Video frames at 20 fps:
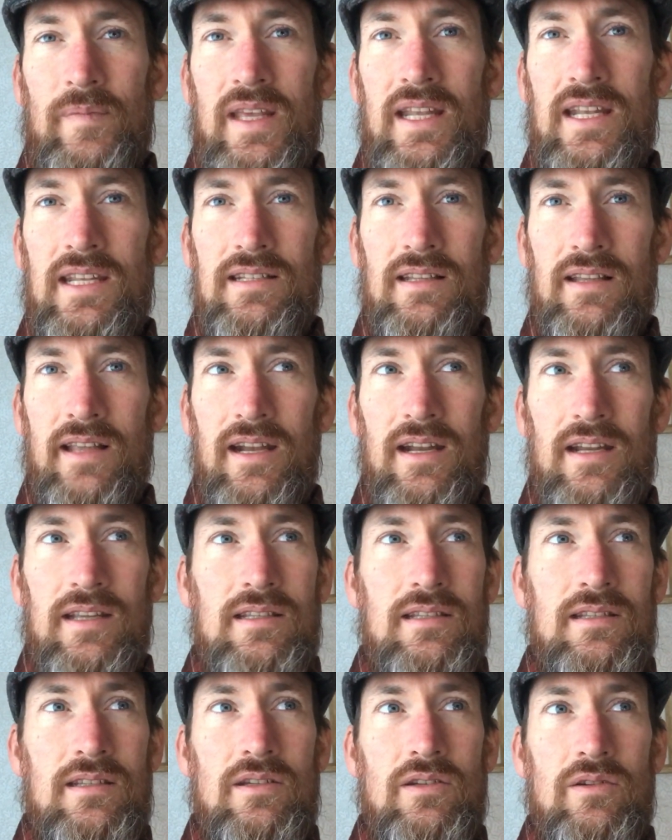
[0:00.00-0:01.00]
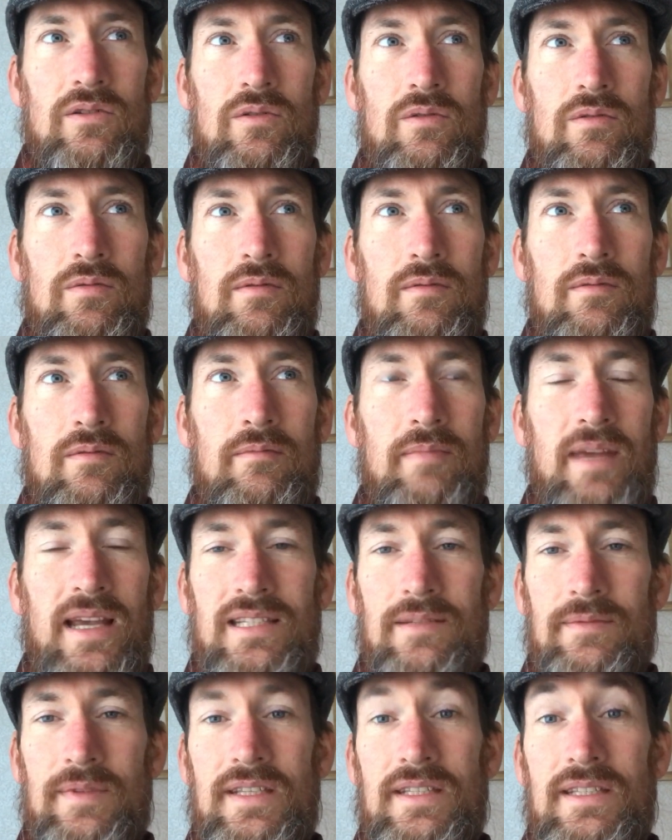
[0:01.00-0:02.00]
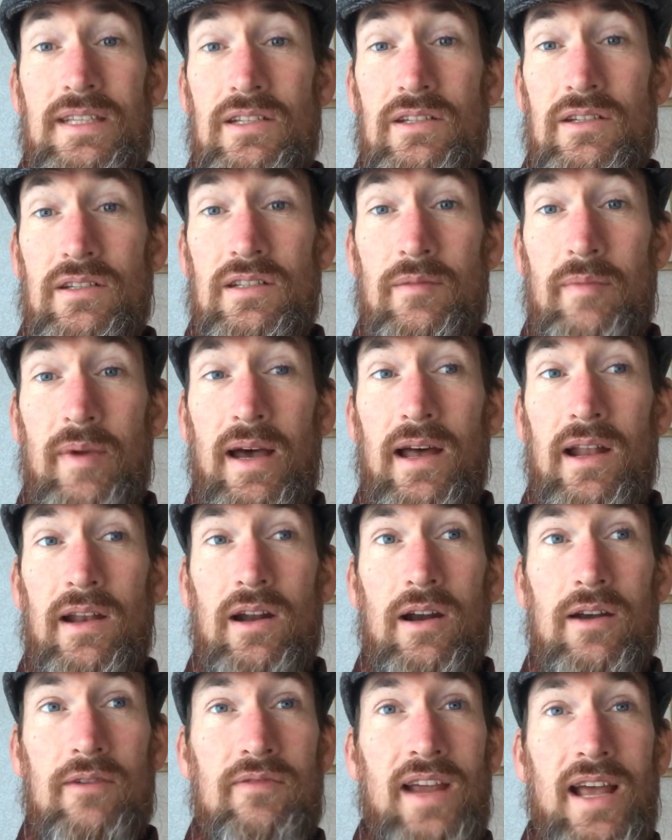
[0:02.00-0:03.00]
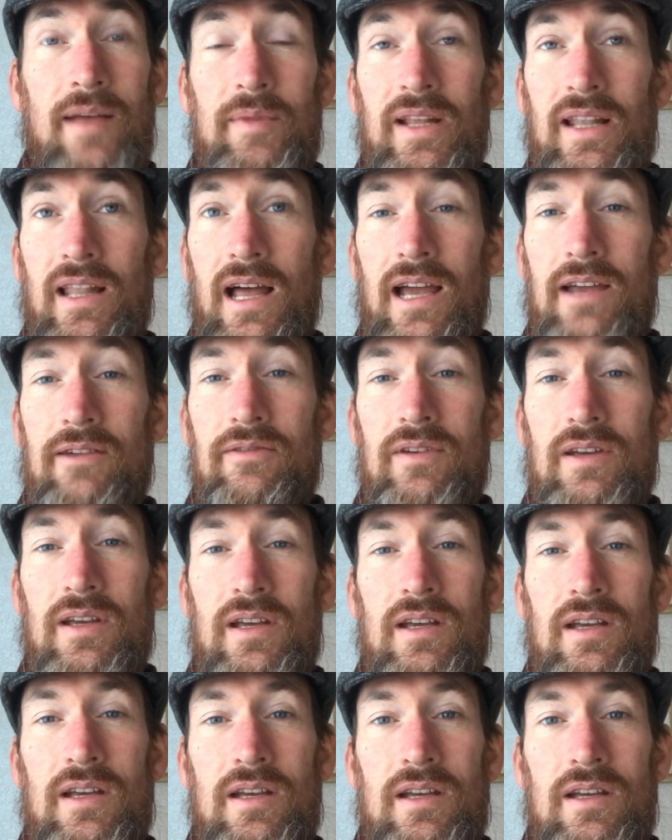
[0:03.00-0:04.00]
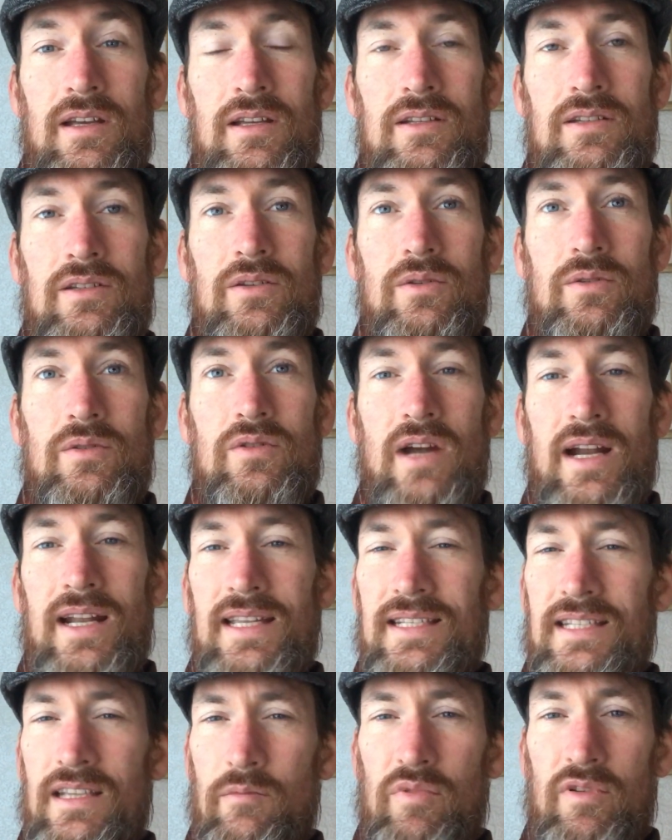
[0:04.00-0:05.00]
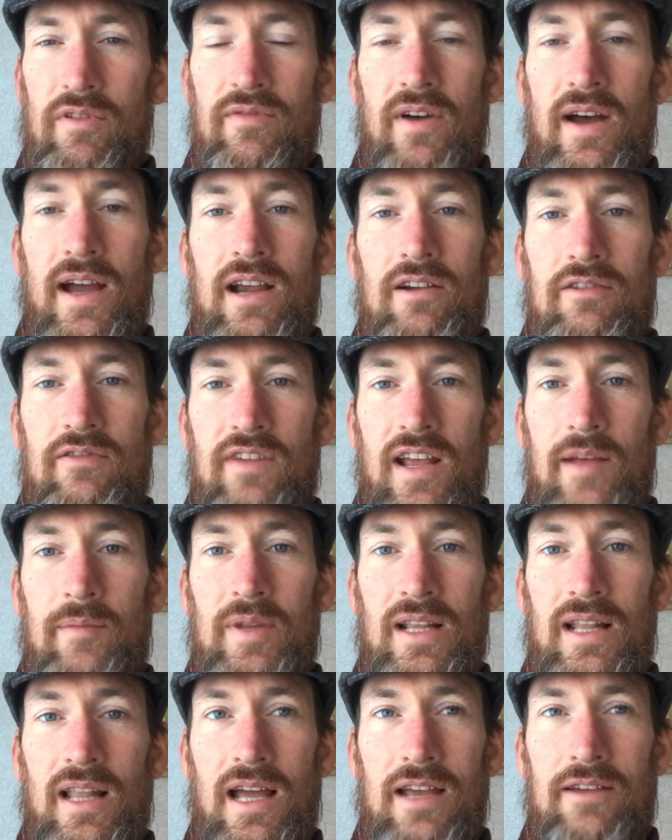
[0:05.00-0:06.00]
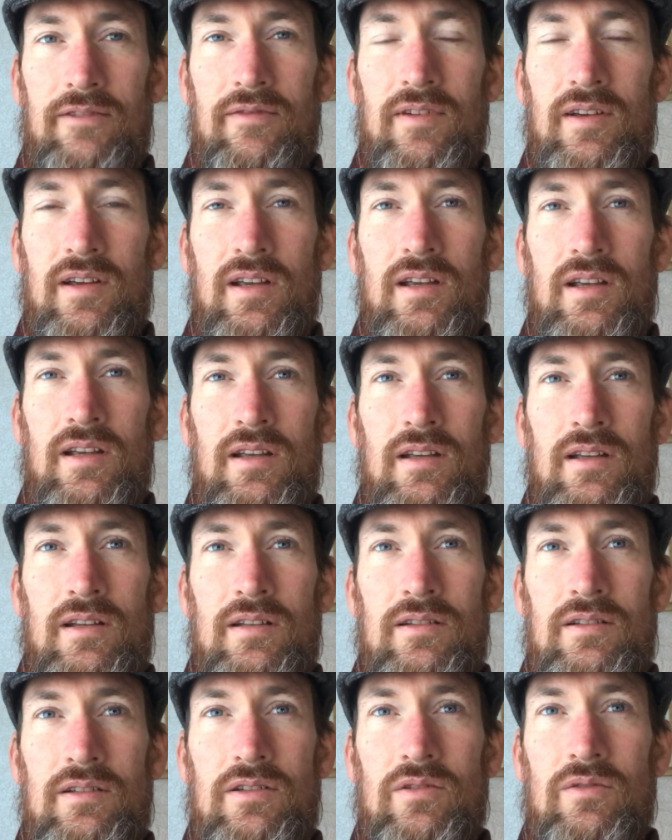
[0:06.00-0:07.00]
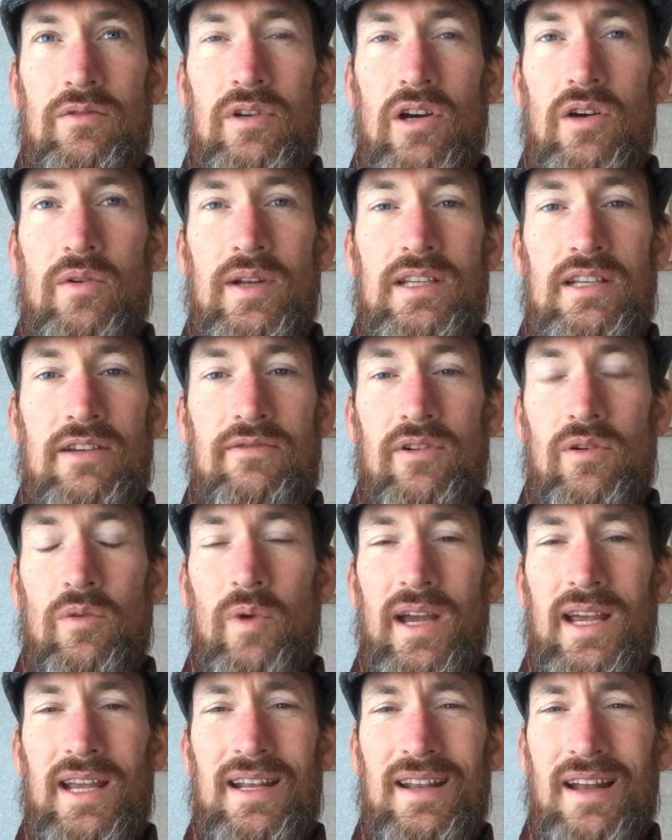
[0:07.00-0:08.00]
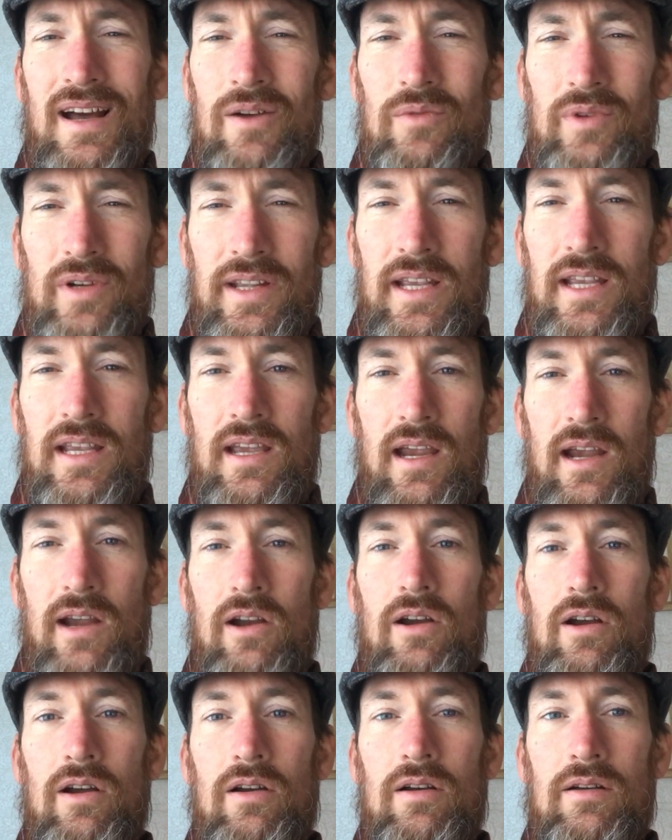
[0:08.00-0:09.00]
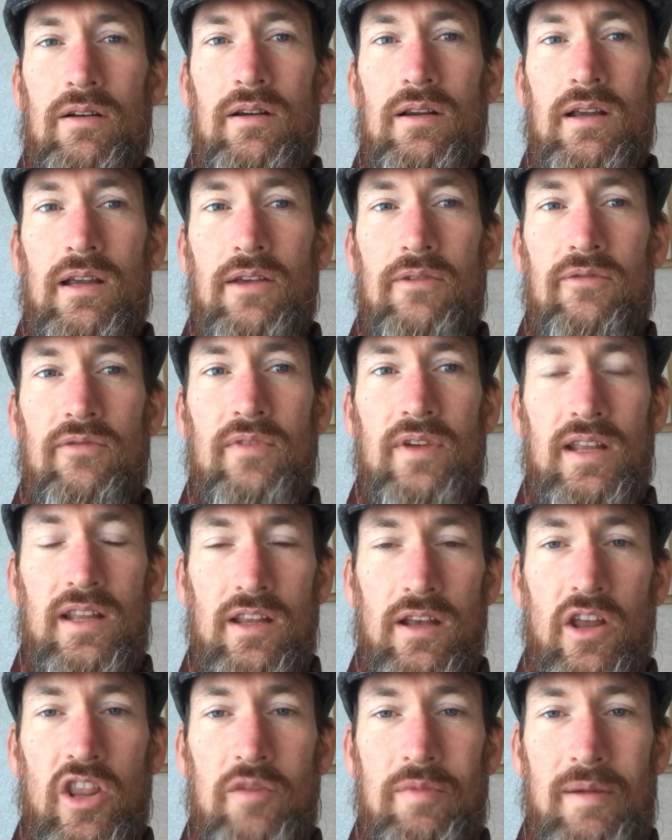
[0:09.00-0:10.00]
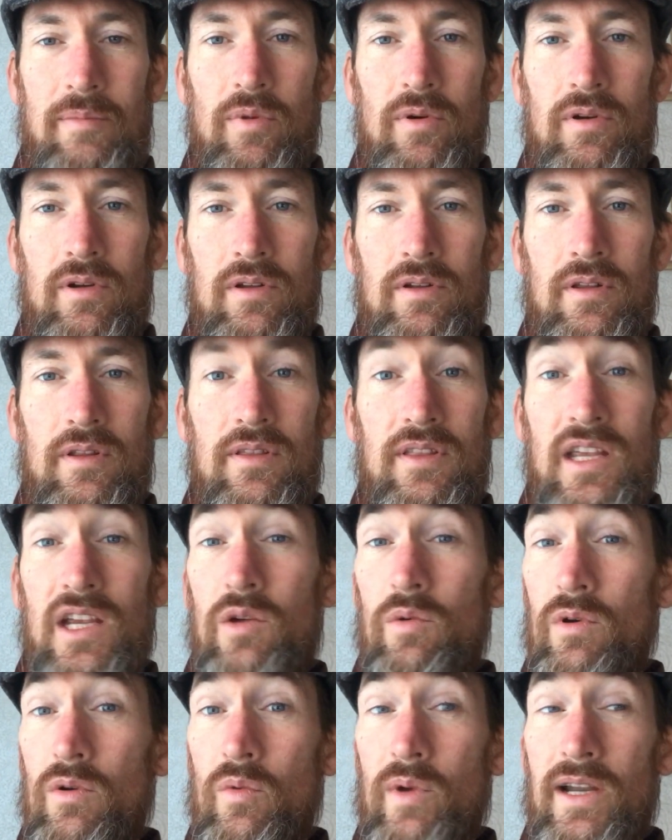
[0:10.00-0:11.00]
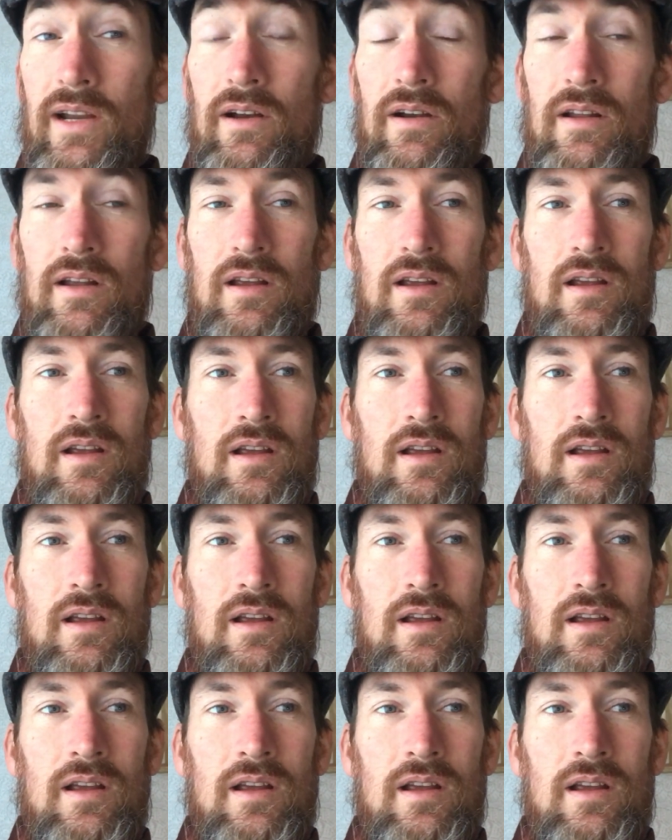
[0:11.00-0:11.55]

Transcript: It has led us to make some decisions about our family life, to try to simplify our family life, to go a different way and not really care if other people think we're weird.